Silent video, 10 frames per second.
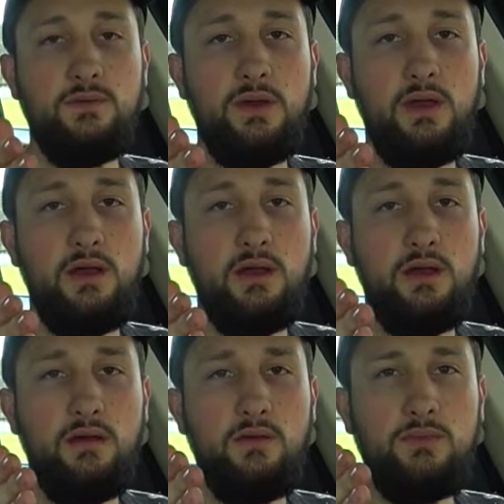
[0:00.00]

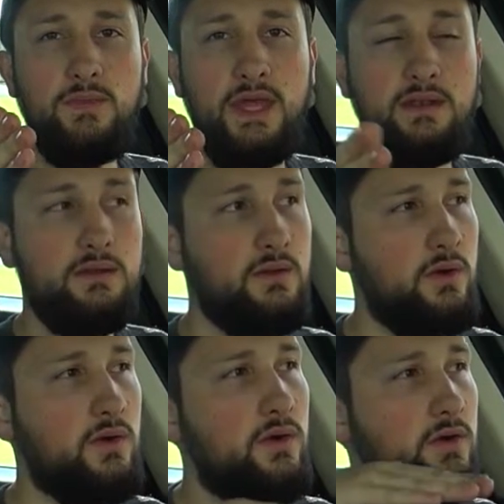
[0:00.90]
that
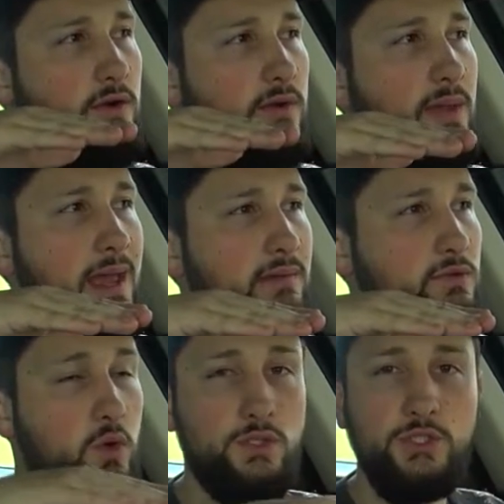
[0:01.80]
are
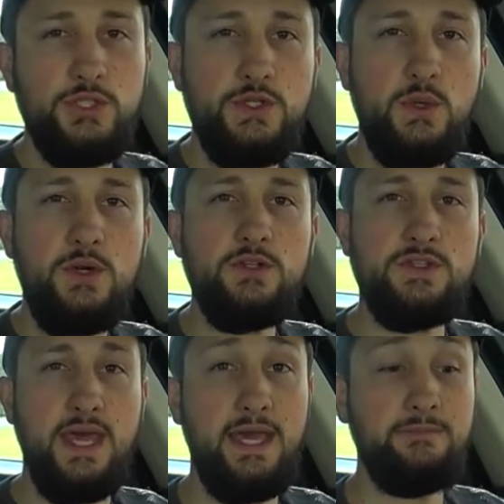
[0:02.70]
at grocery
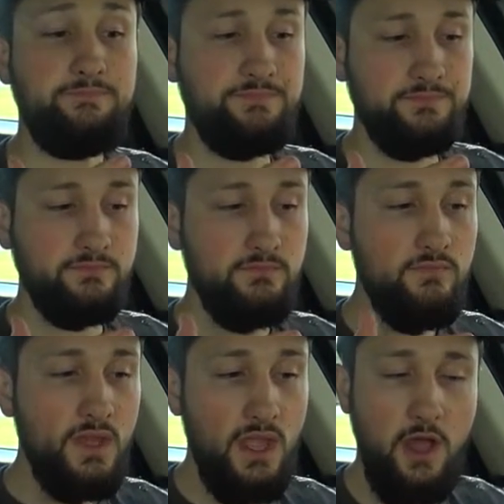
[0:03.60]
stores that
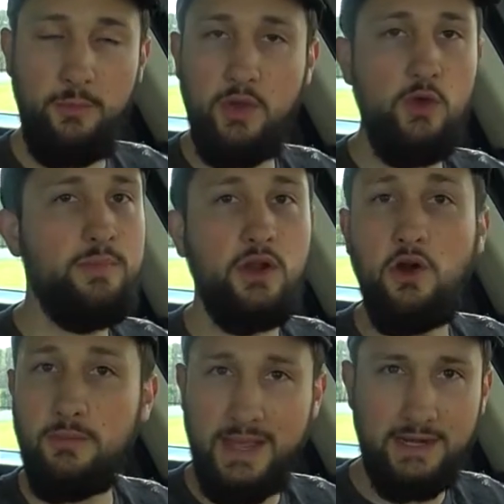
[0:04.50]
help open
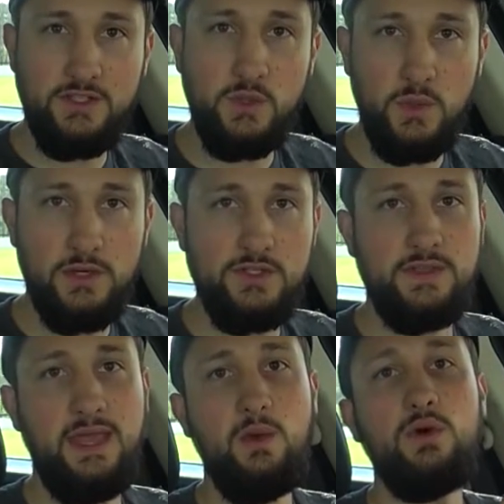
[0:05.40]
automatic doors,
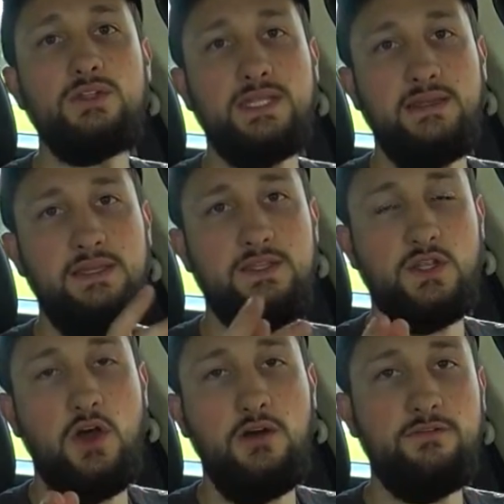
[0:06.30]
they will set these
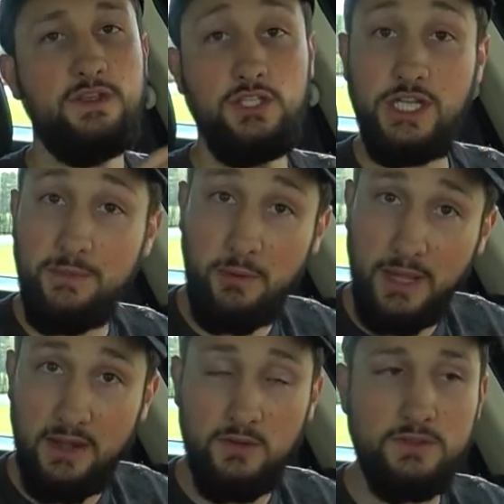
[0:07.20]
off, the cheaper
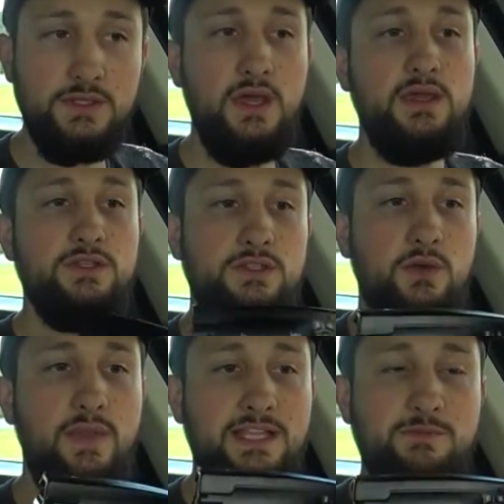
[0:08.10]
models.
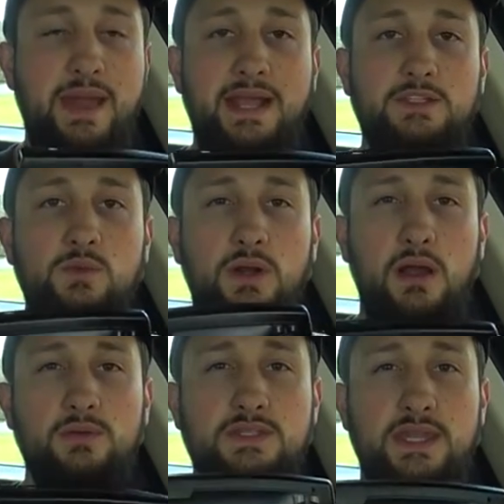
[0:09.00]
So that's back to what
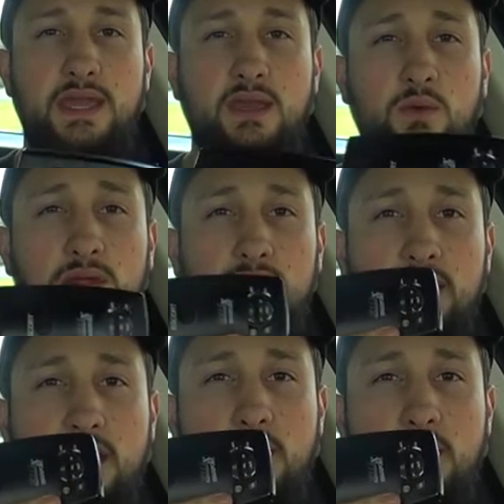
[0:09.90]
I was saying with